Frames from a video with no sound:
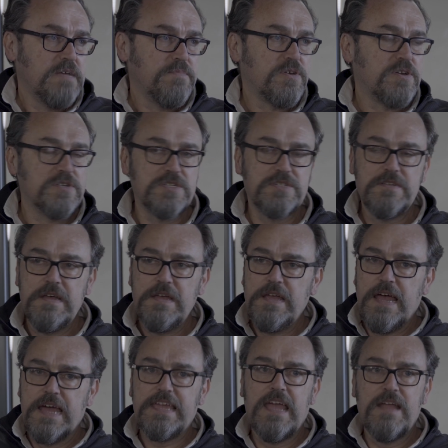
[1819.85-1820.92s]
because
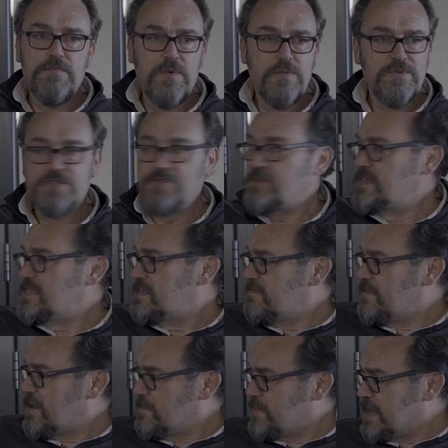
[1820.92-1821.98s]
again, when we're trying to
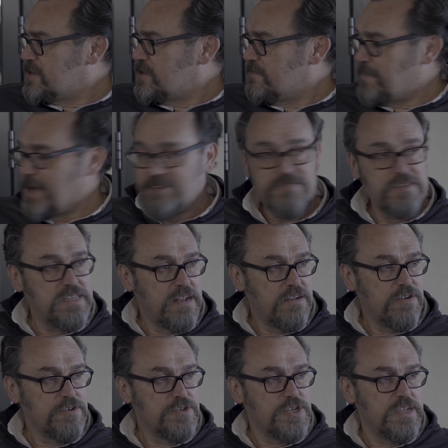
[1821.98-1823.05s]
develop that new battery
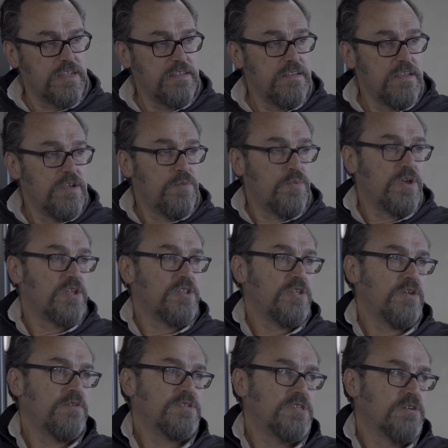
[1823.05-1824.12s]
technology, we can
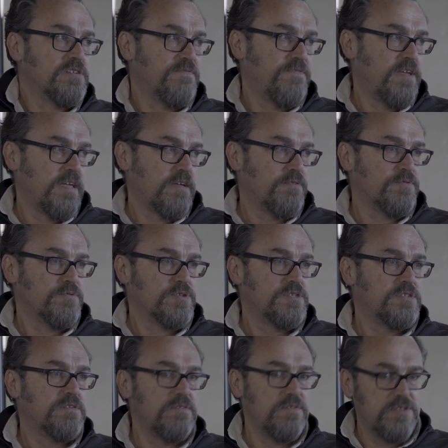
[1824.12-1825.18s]
use those vehicles
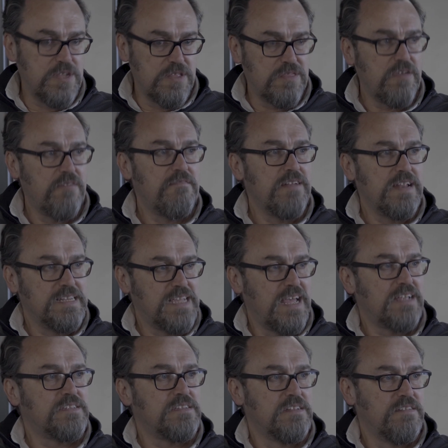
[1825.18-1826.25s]
to thoroughly
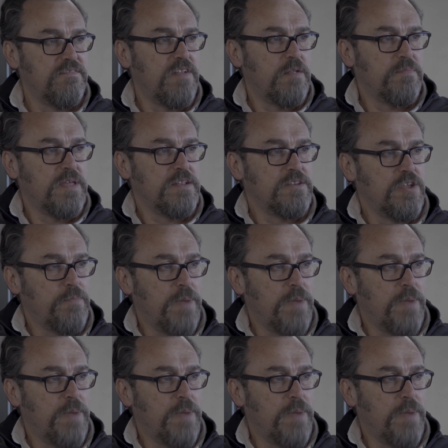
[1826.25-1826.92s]
test and develop that new